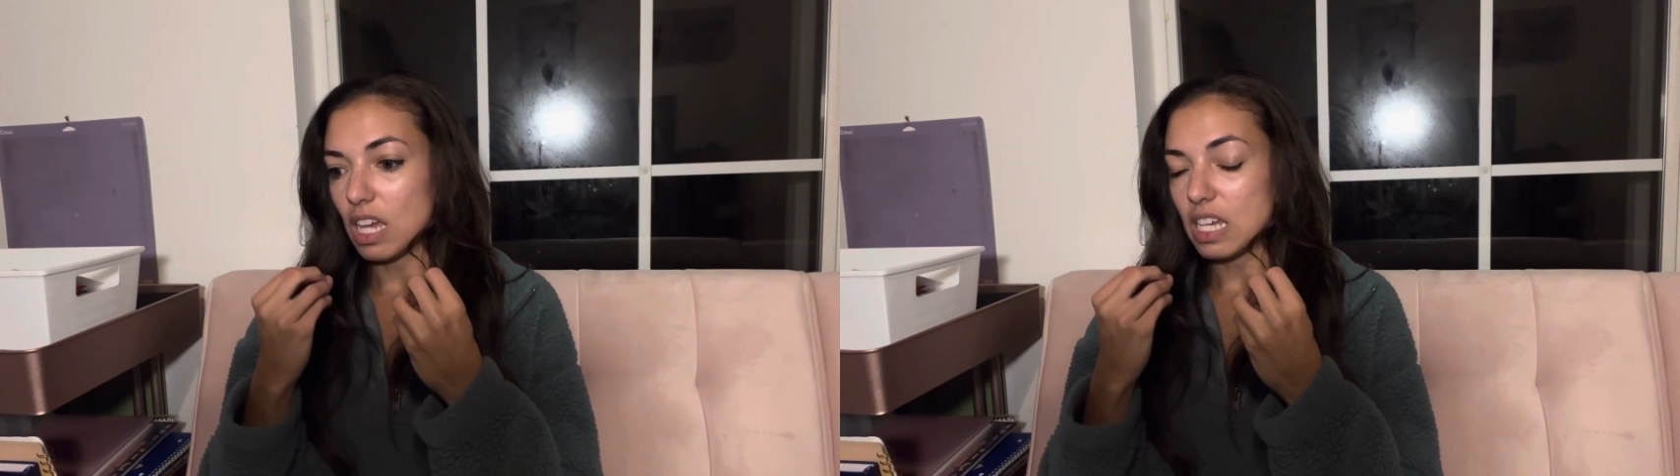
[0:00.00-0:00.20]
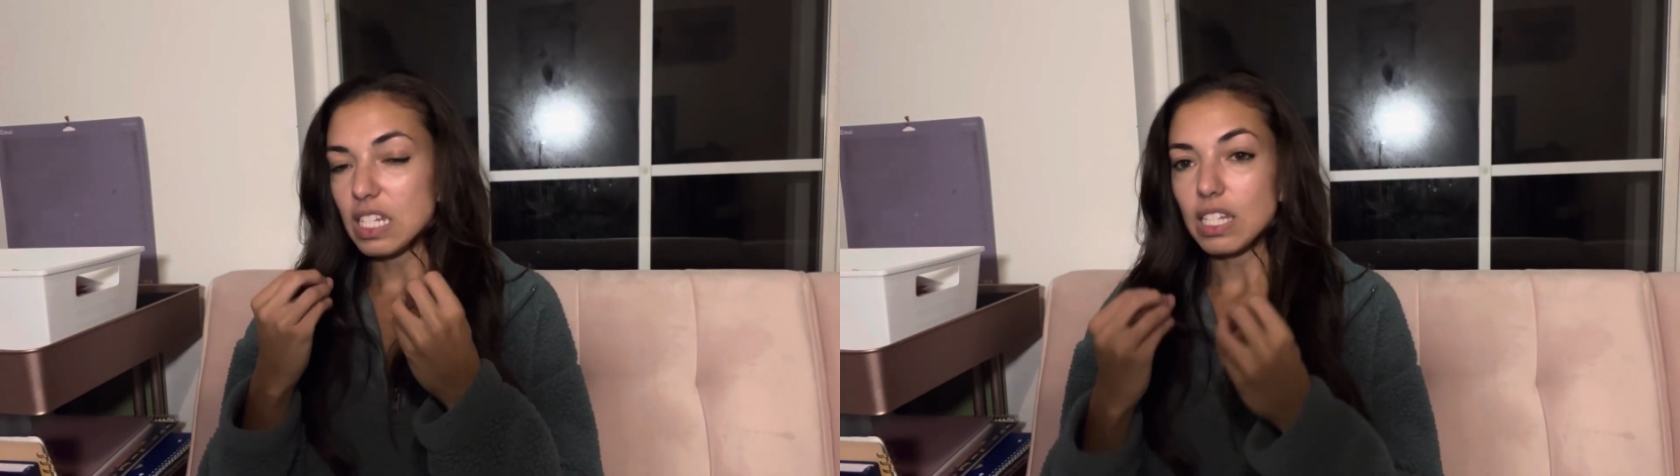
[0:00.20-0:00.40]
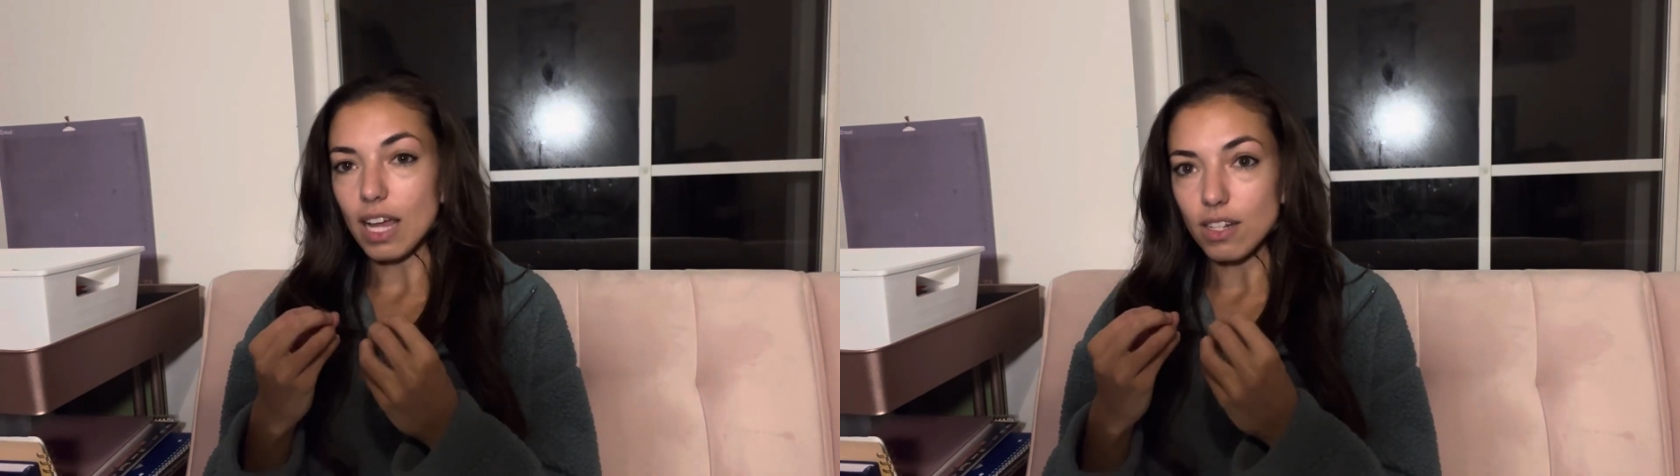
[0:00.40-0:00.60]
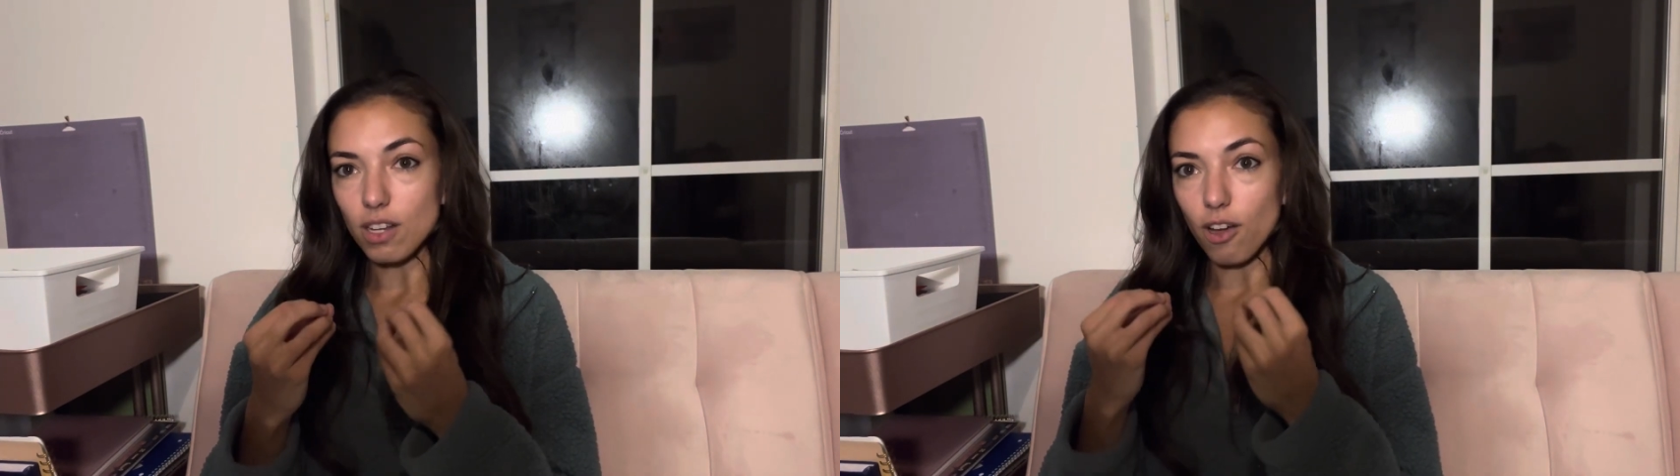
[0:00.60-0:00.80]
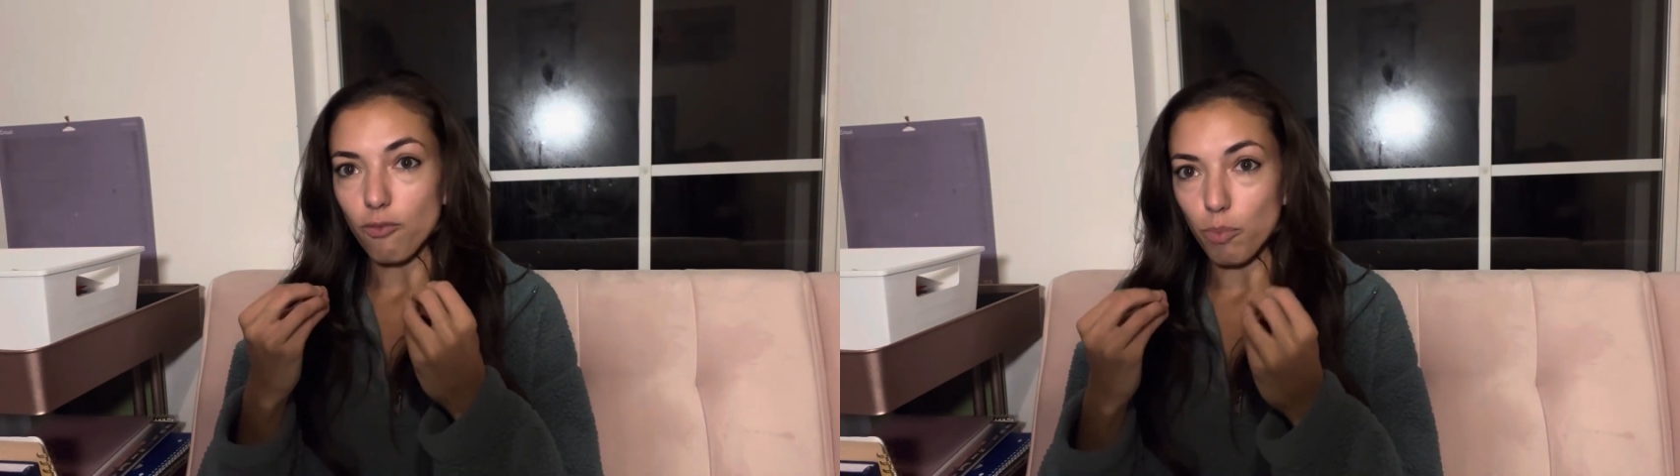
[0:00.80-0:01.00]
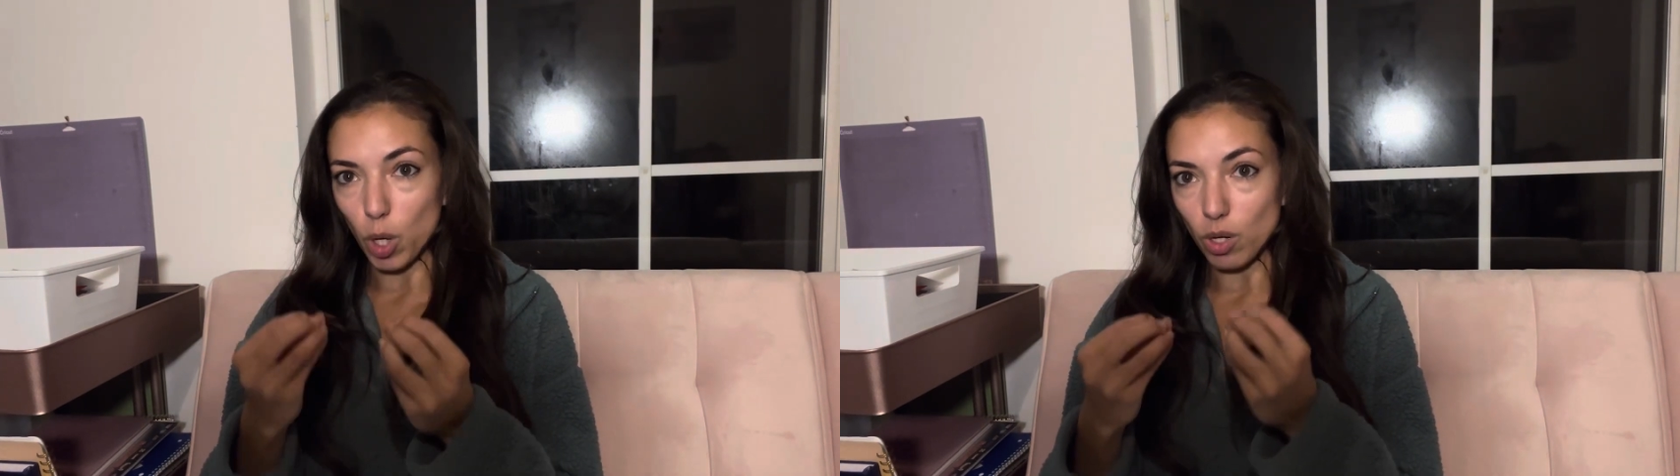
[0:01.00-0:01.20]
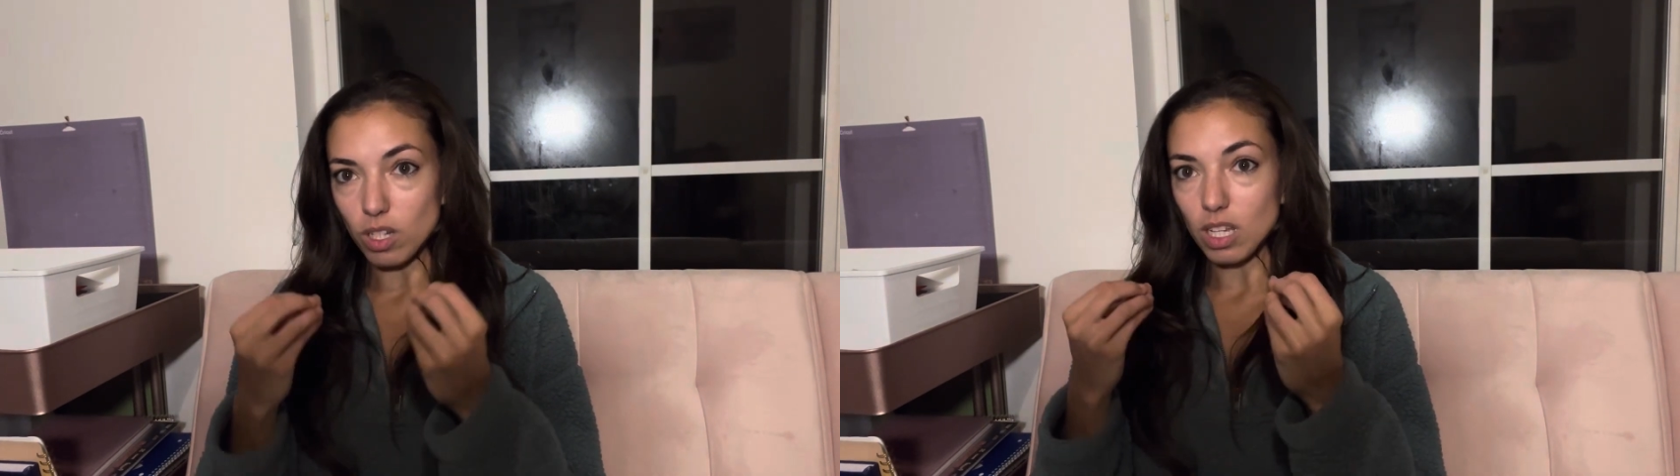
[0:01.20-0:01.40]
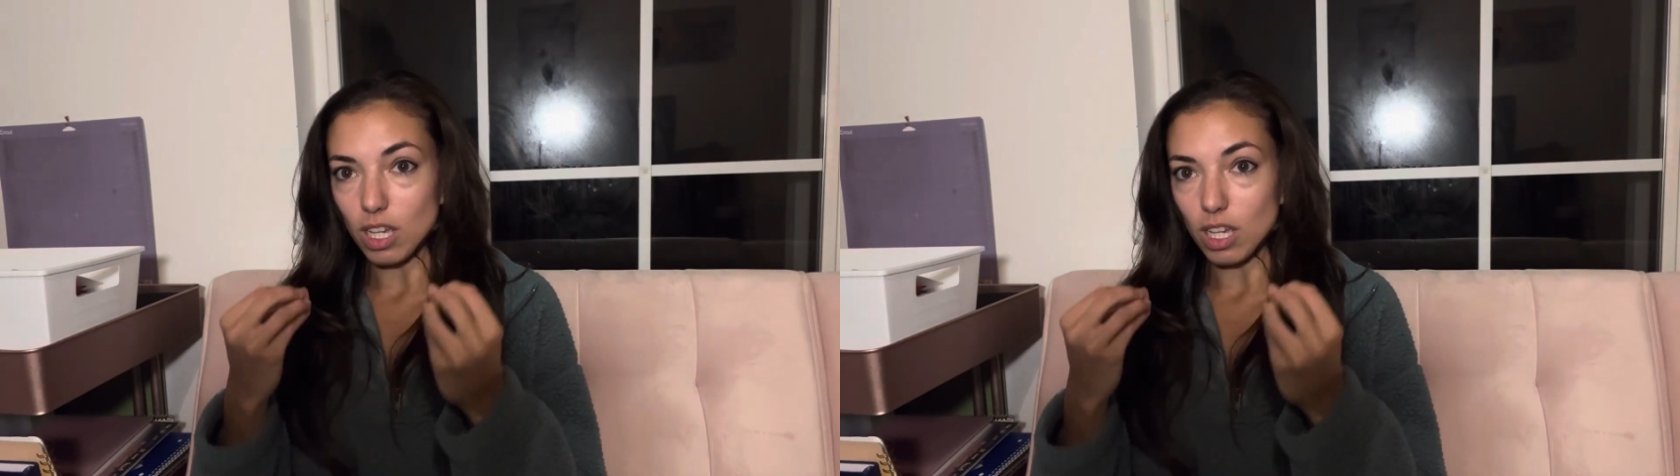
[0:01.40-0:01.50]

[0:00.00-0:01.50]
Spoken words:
scent of burnt